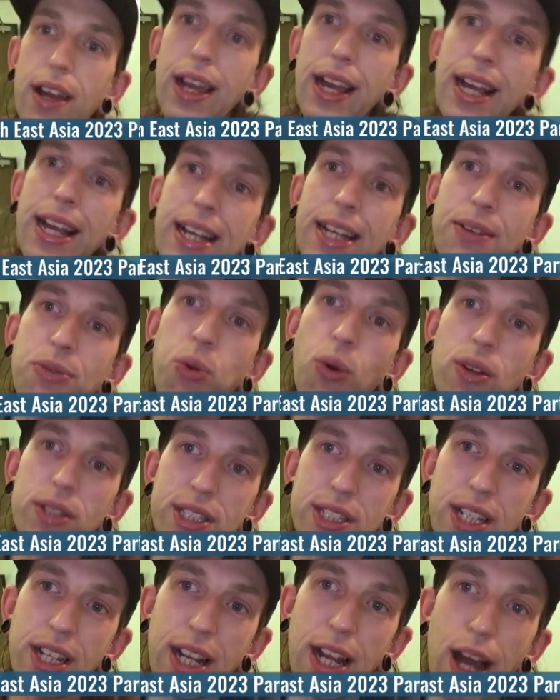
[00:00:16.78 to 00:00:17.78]
He
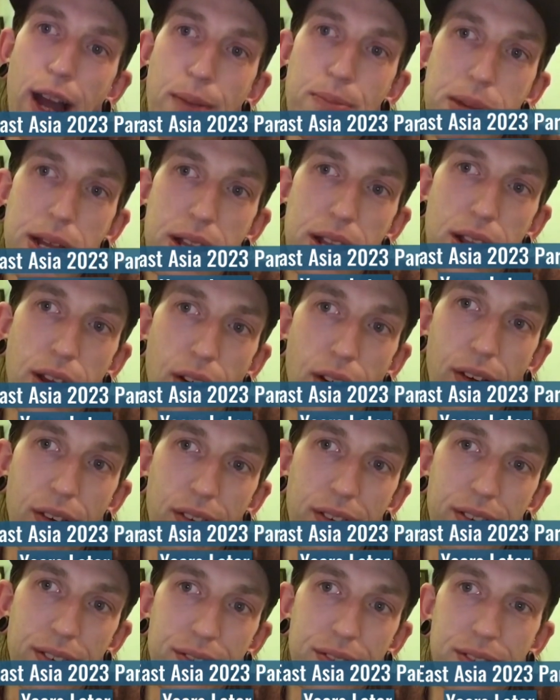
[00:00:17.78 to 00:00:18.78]
wants to come
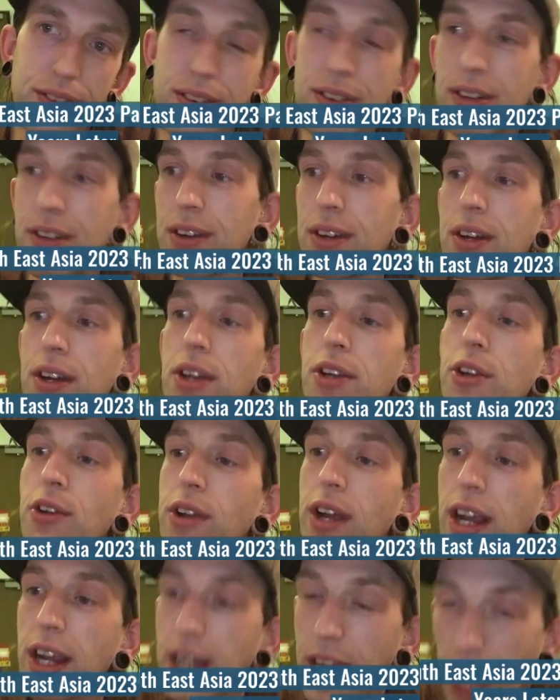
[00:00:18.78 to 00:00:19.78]
along. You
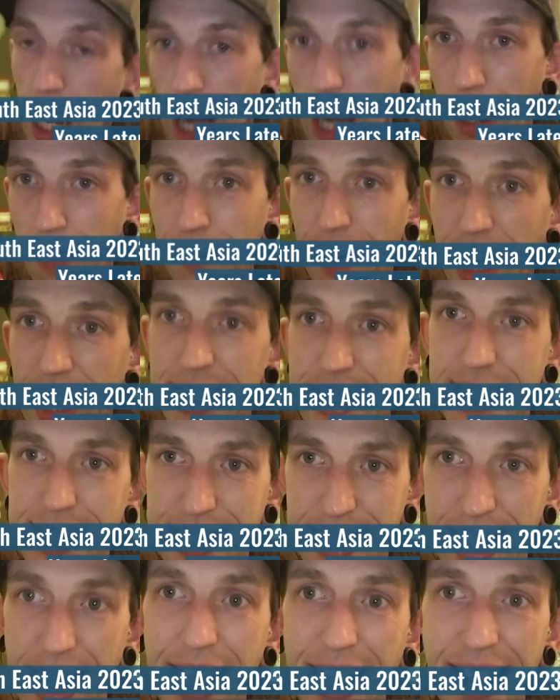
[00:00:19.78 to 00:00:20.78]
can come and
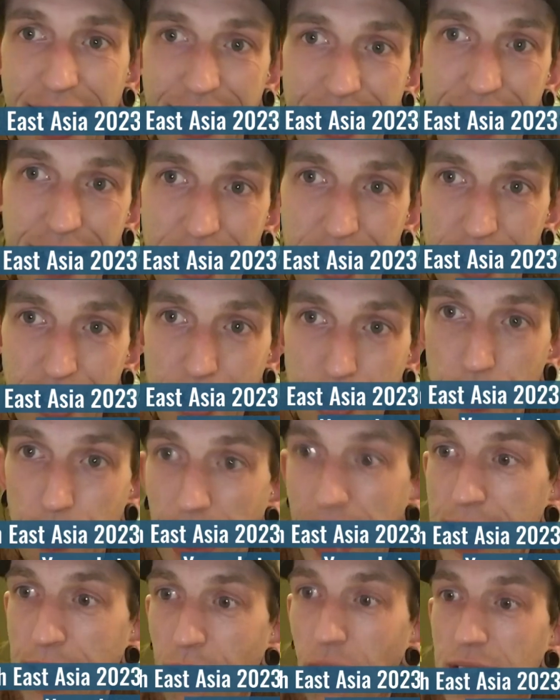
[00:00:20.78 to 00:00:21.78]
see. You
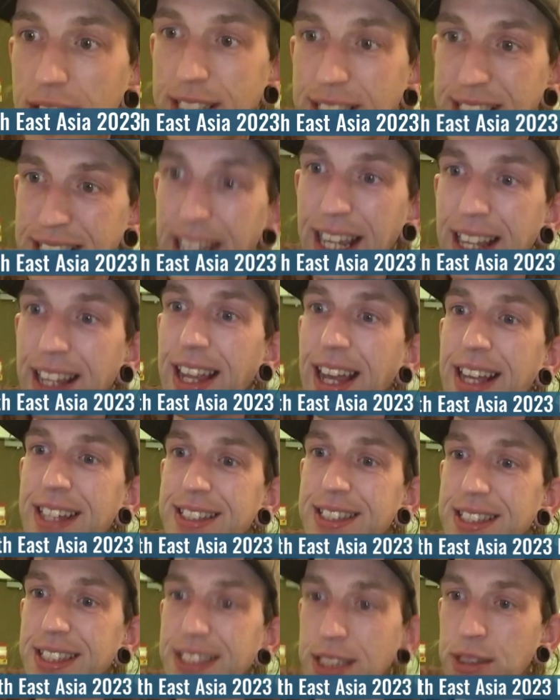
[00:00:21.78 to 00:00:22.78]
really want to see
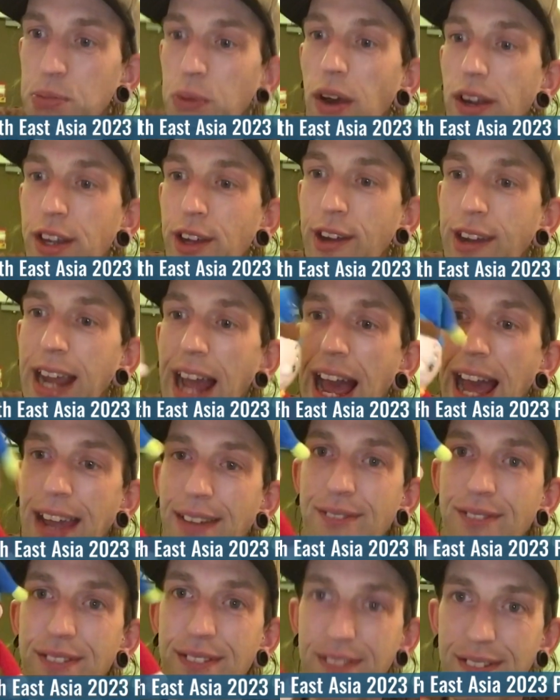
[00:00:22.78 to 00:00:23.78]
this. This is why you
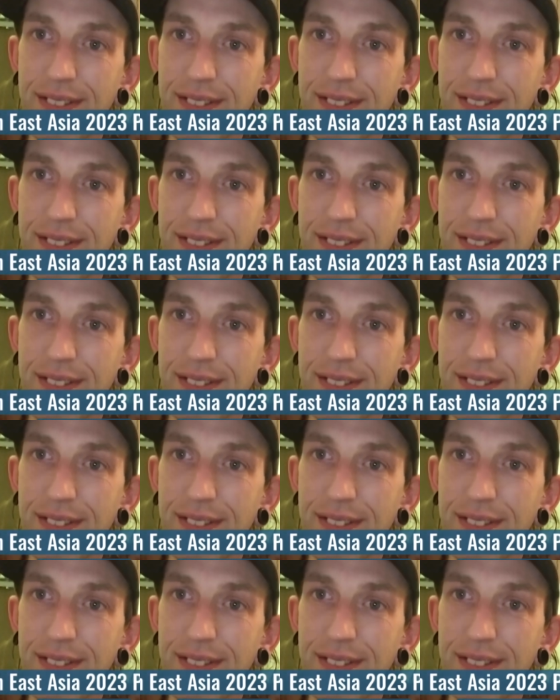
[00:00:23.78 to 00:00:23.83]
came.